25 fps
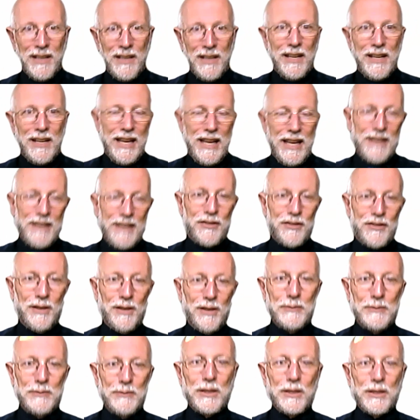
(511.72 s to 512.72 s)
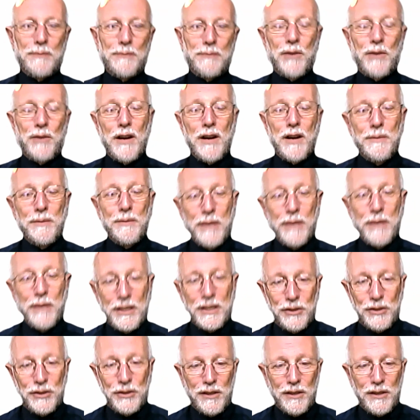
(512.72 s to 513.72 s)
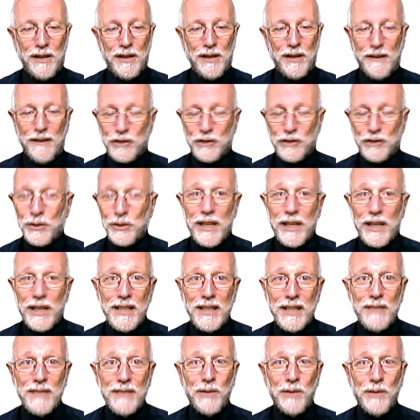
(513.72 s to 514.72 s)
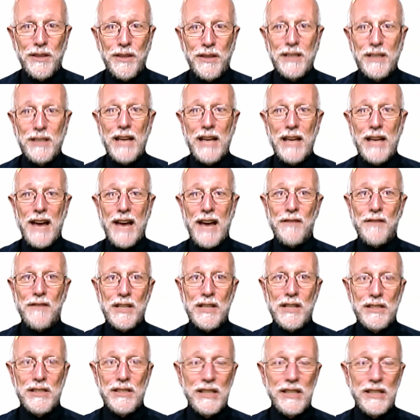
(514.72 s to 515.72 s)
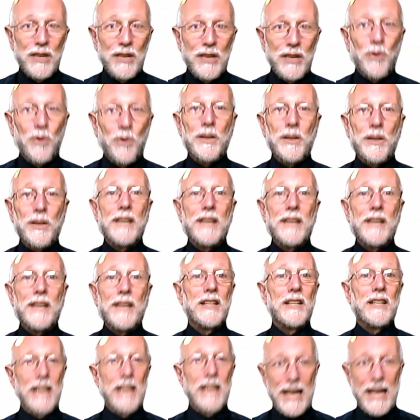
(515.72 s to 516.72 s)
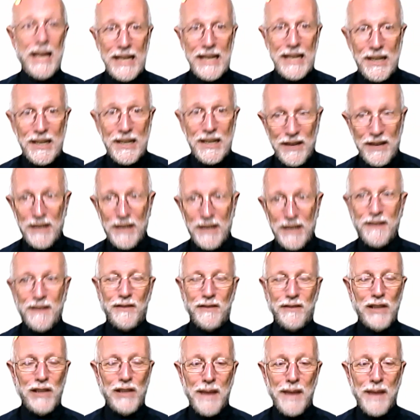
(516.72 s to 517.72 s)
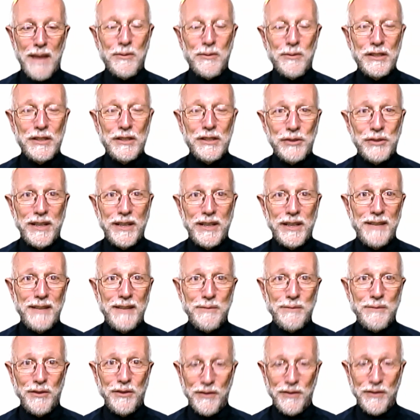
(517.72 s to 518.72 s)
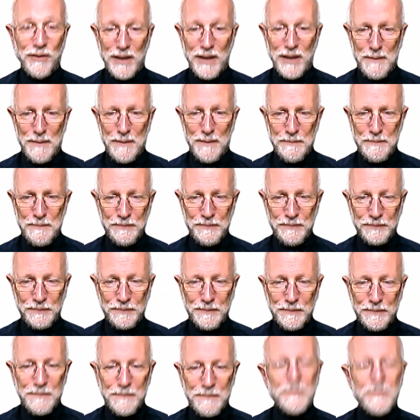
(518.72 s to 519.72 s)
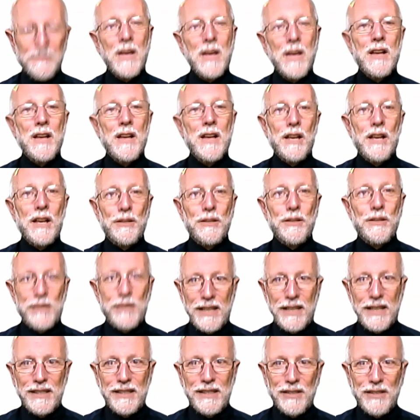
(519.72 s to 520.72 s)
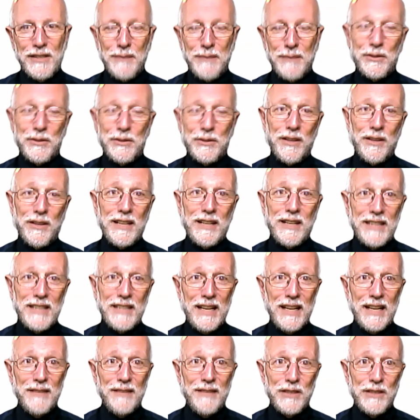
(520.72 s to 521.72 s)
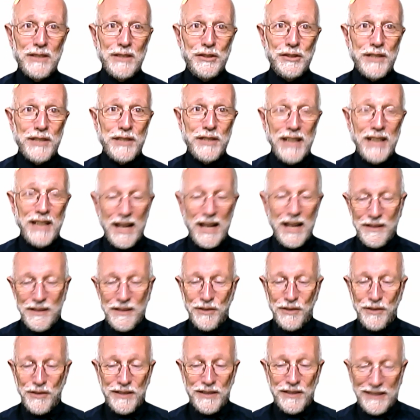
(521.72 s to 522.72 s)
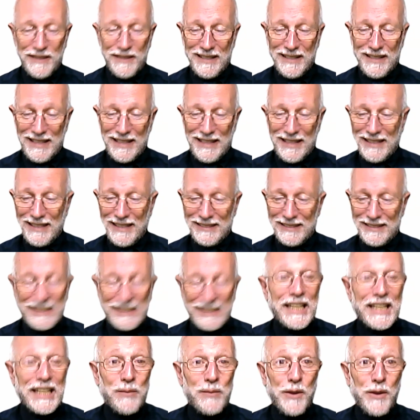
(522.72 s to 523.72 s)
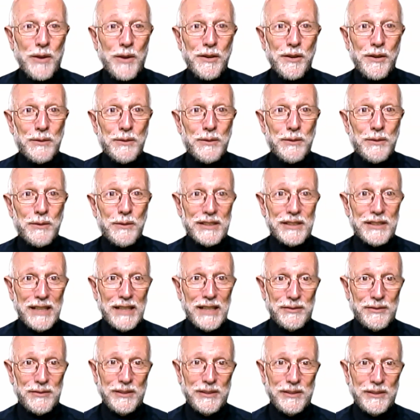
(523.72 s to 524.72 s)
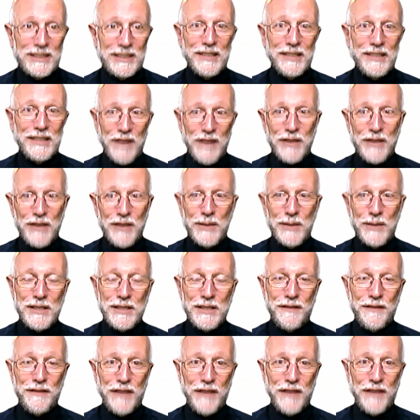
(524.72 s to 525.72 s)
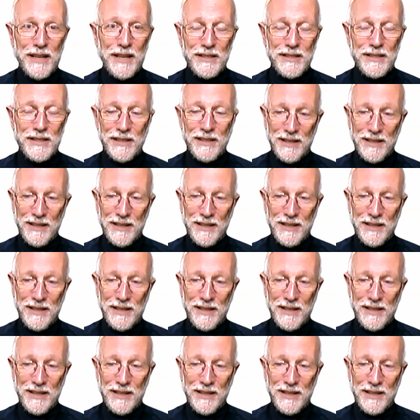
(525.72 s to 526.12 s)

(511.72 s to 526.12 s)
And in terms of the broader picture of training within advocacy, or even in any kind of a library training program, you set this up so that at the end of it, you can see whether you were successful. It's the evaluation phase.